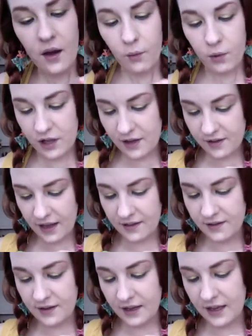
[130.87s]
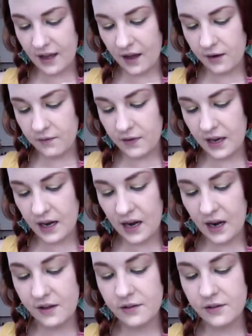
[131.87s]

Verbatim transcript: with his head sticking out of it, and I